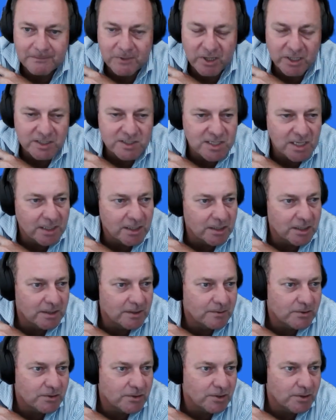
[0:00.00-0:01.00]
Like I said,
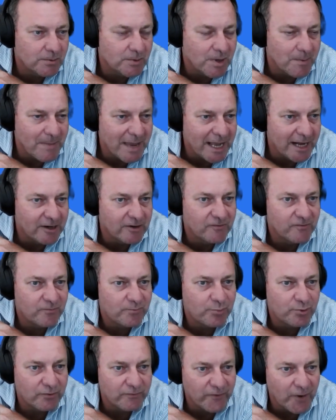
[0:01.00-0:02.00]
the amount of
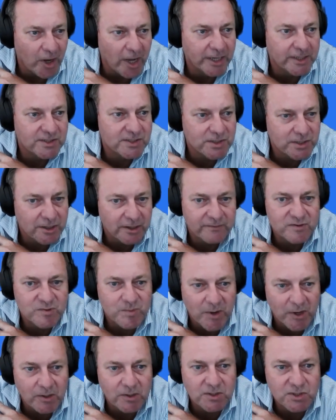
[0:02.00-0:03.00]
providers that I've
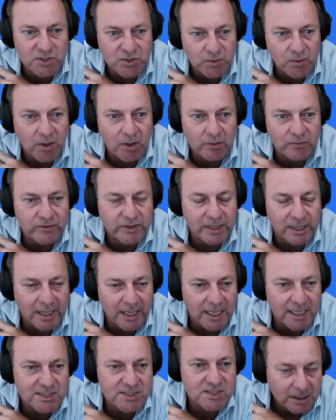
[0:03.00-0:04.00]
spoken to over the
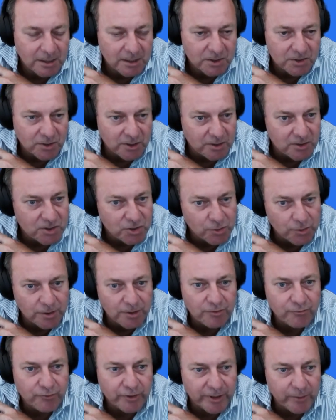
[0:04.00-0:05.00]
last sort of 2 to
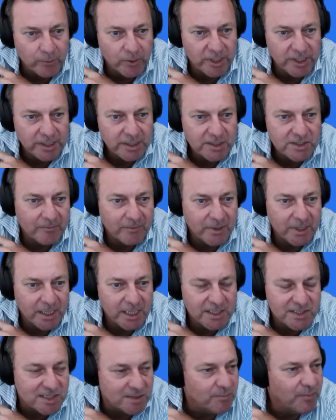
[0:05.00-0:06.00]
3 weeks,
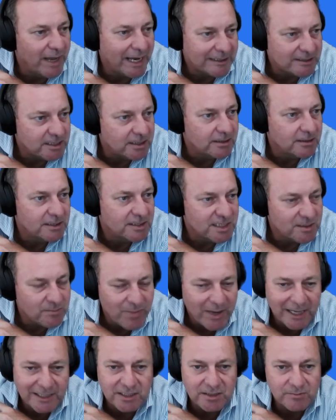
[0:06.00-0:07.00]
it's
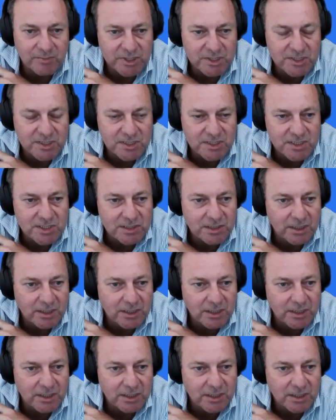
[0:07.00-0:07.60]
impacting business.